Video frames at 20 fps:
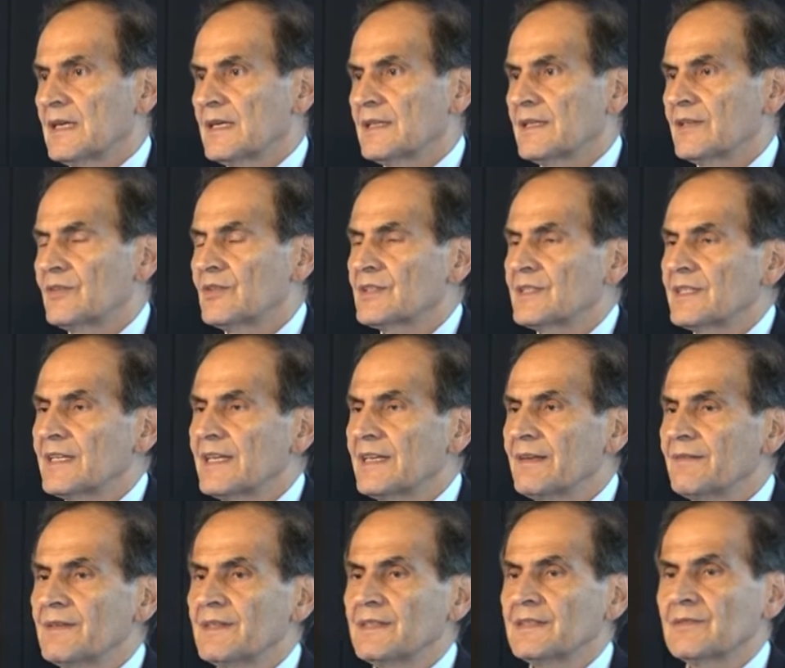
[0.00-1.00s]
And there is
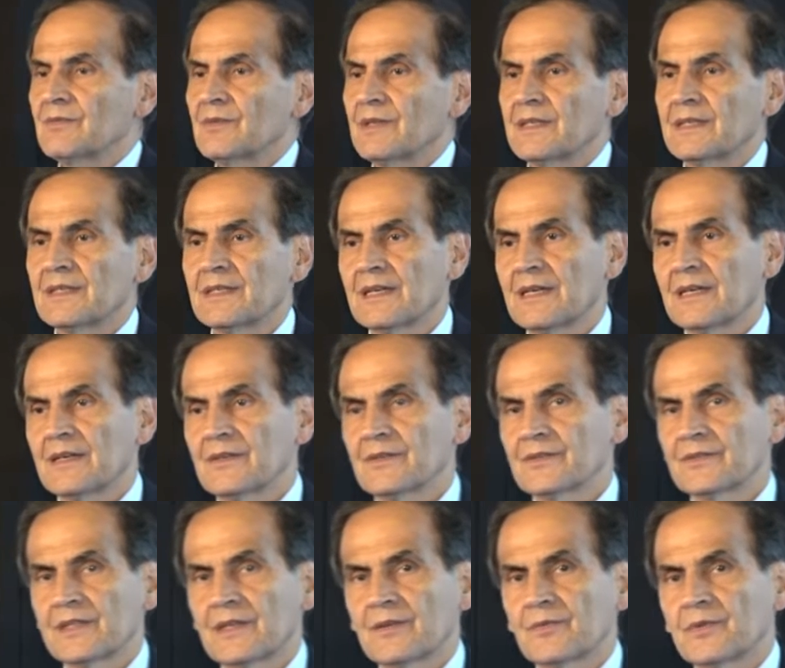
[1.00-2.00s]
evidence right now
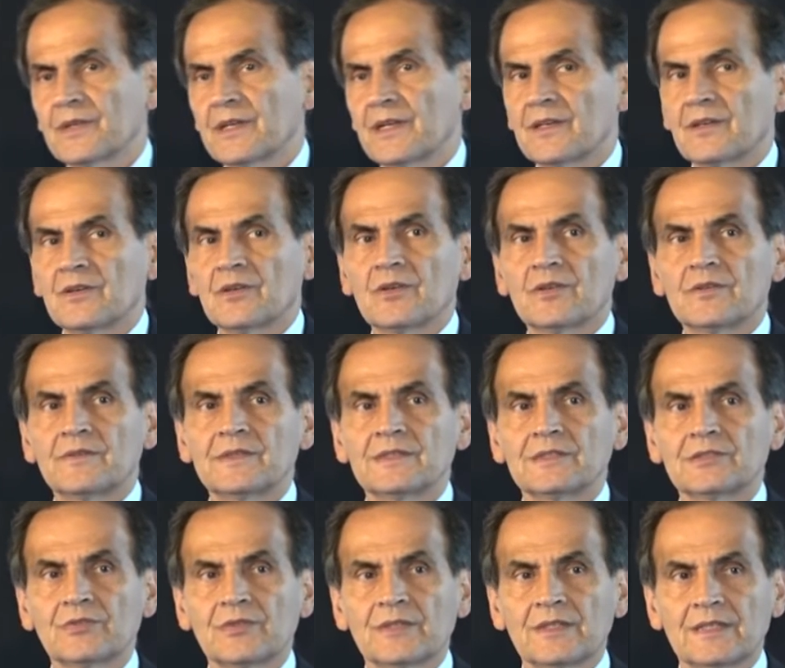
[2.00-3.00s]
that we are
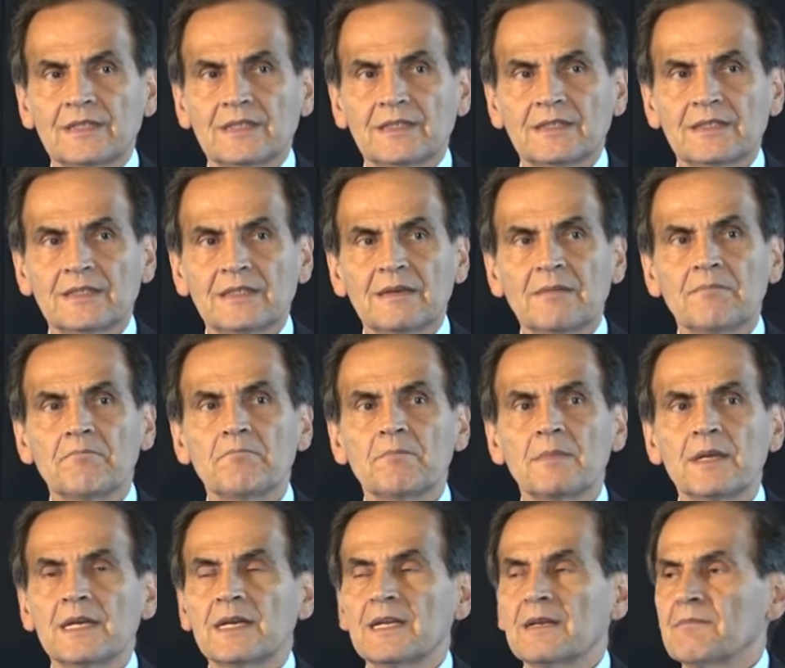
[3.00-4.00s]
overtreated
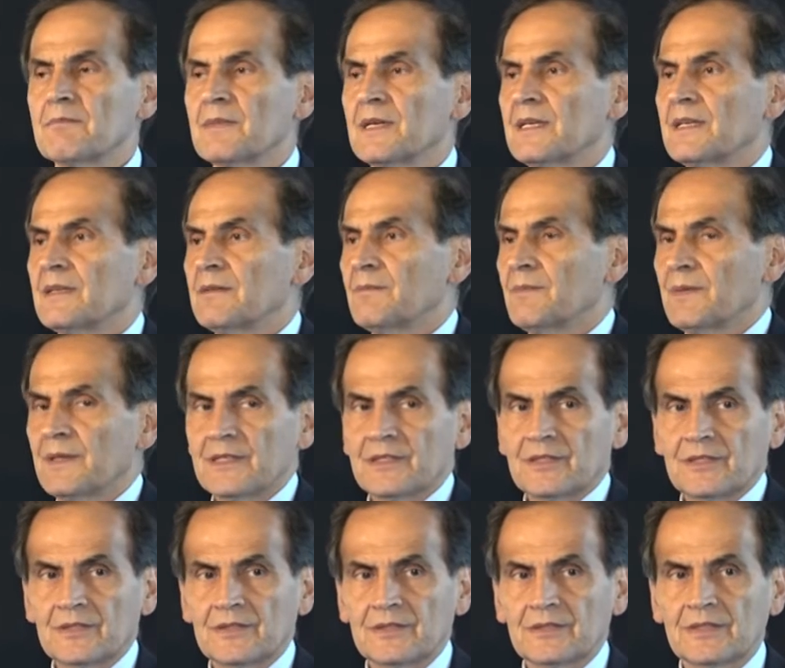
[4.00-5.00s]
many
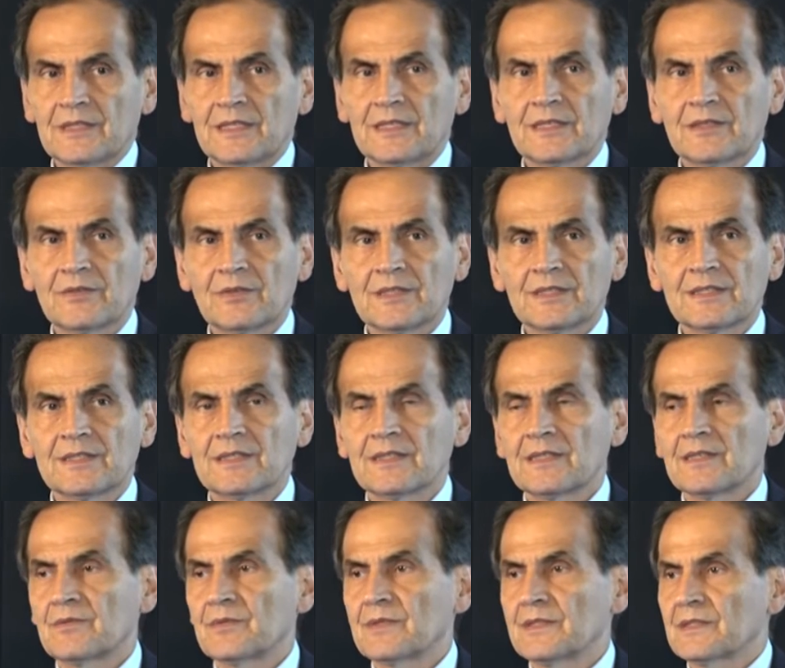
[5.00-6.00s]
patients, increasing
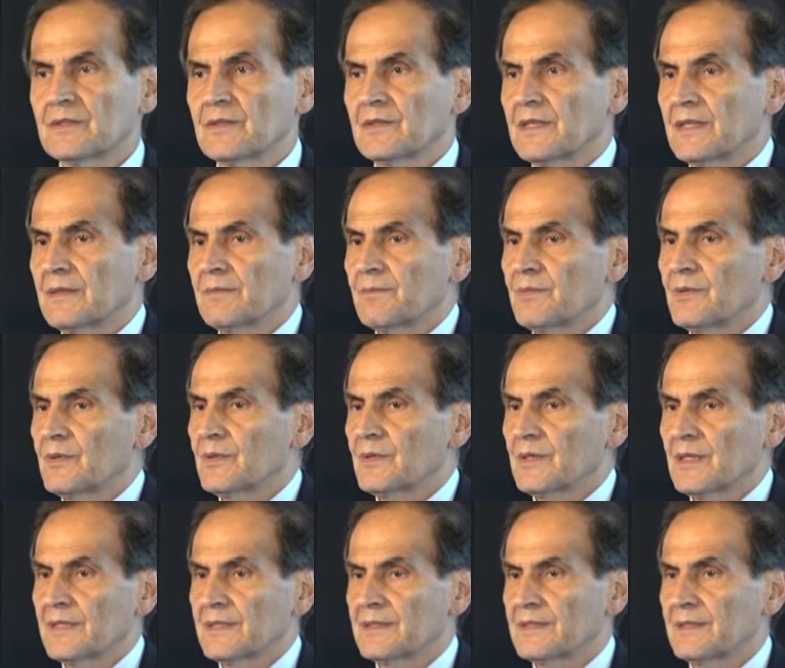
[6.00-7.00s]
the risk of
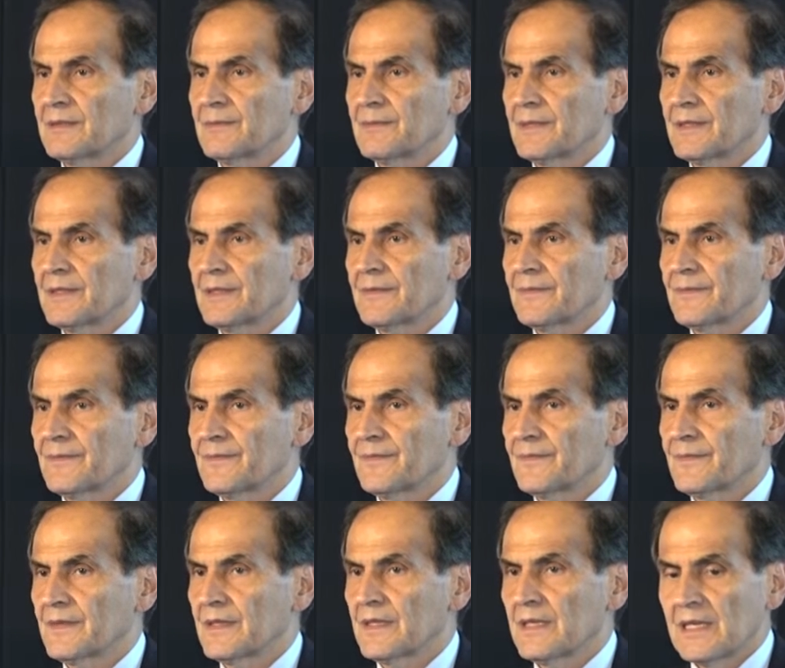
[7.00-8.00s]
hypoglycemia.
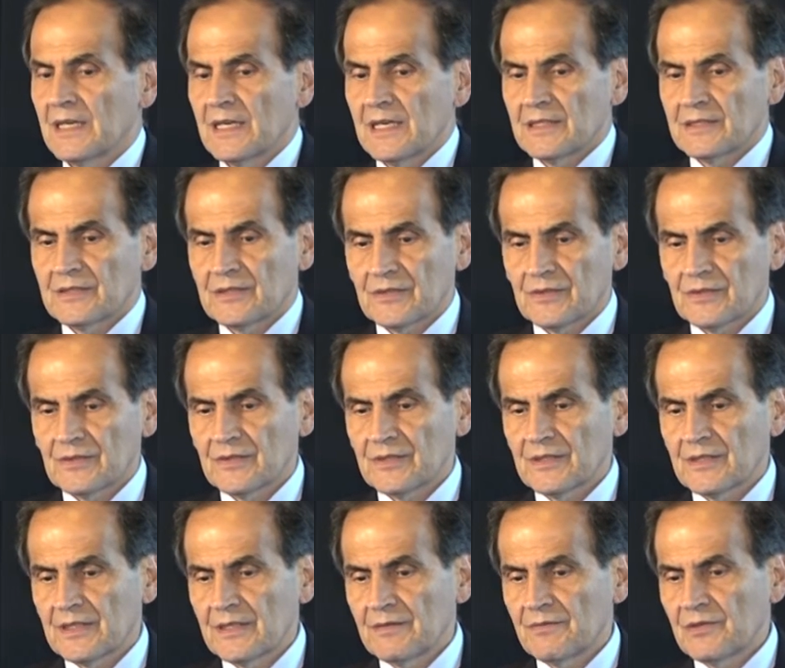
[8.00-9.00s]

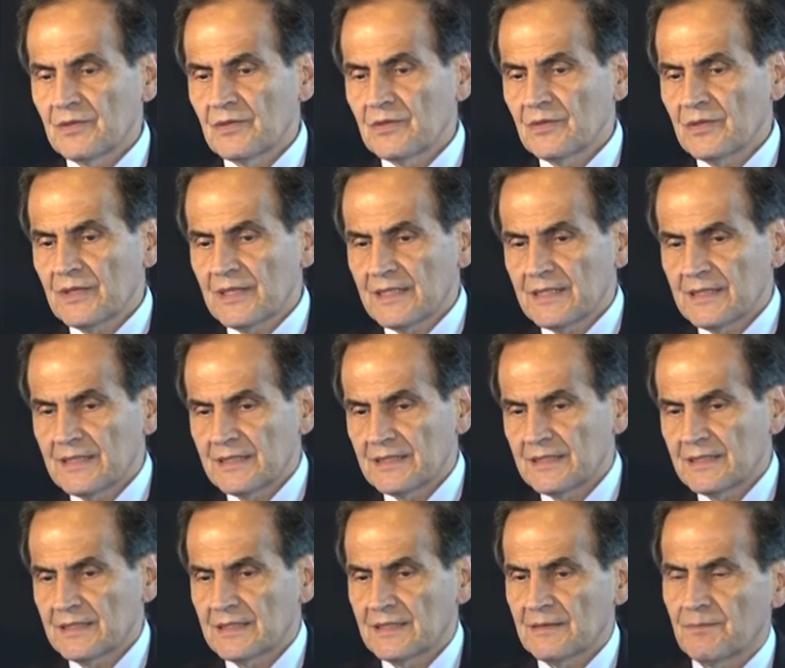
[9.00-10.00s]
So if you look at
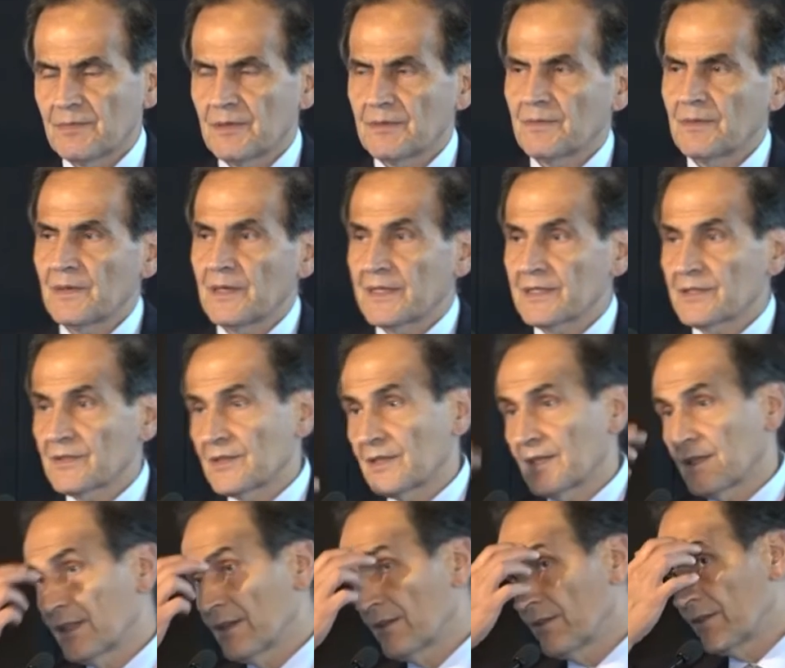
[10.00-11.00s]
this is a population
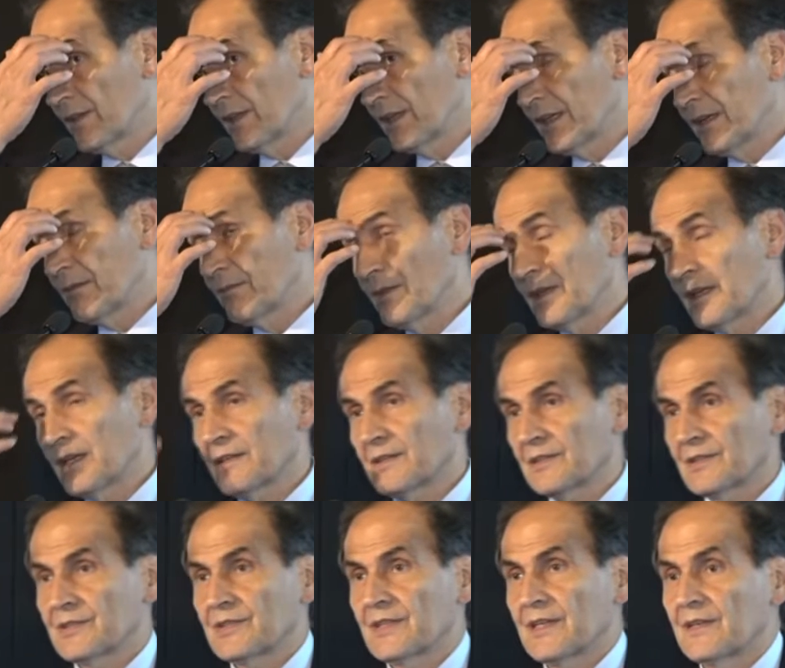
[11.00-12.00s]
of the VA
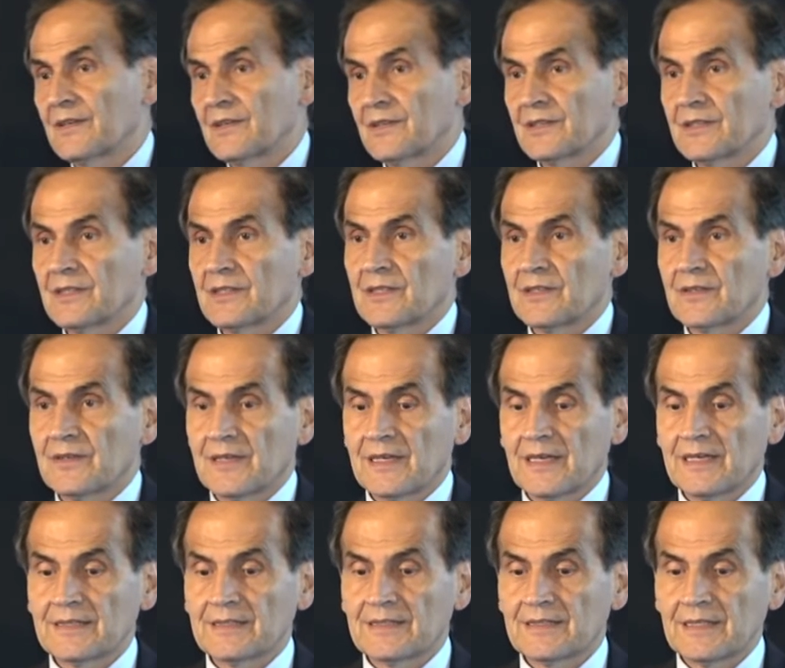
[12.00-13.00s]
Medical Center in the
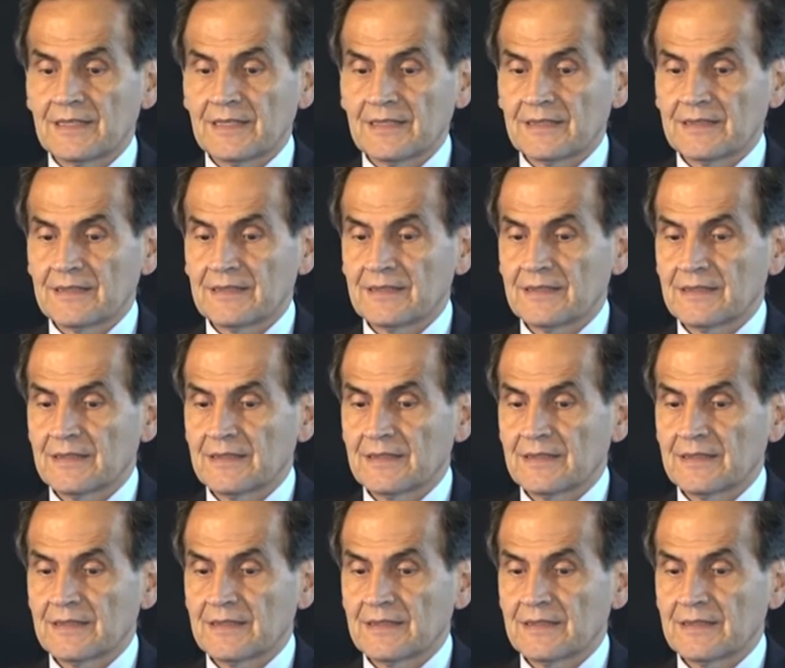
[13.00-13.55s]
United States.